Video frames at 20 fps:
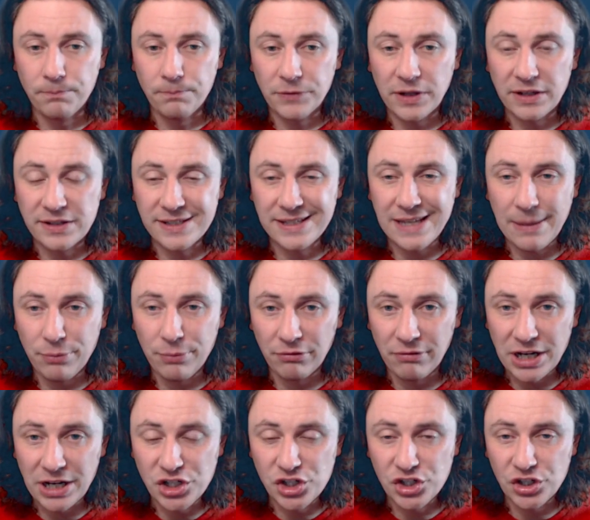
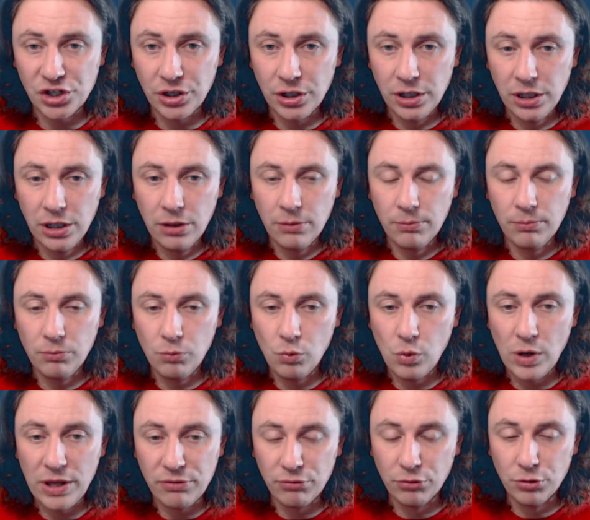separation
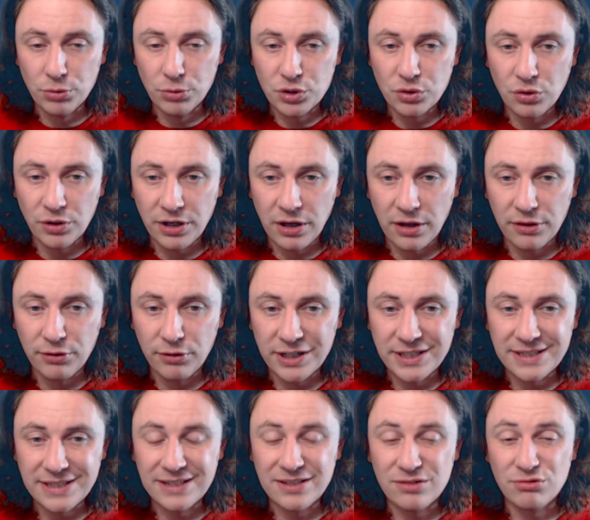with rheumatoid
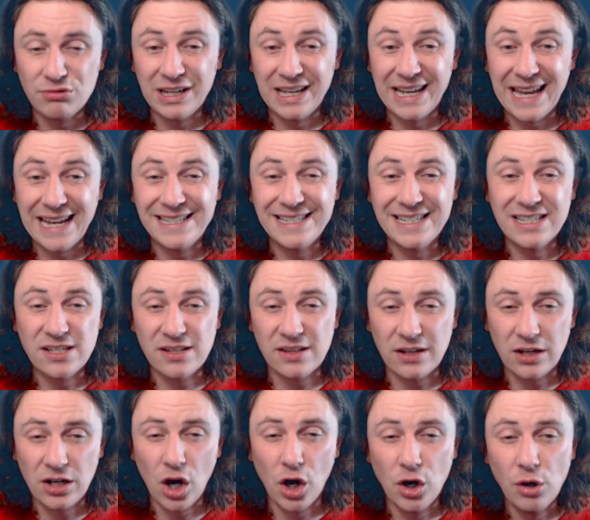arthritis is related to the
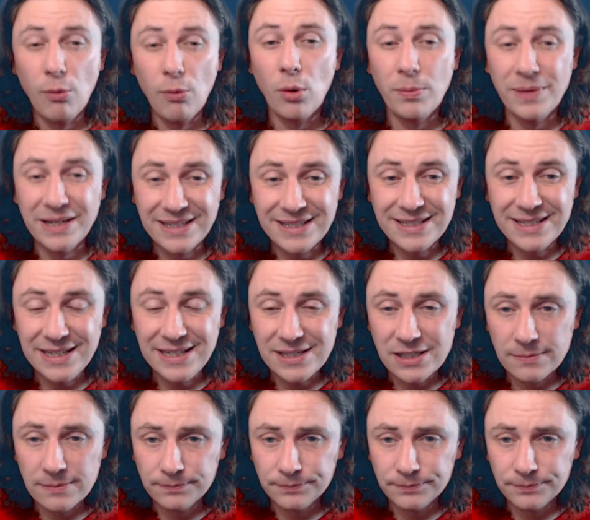comorbidities.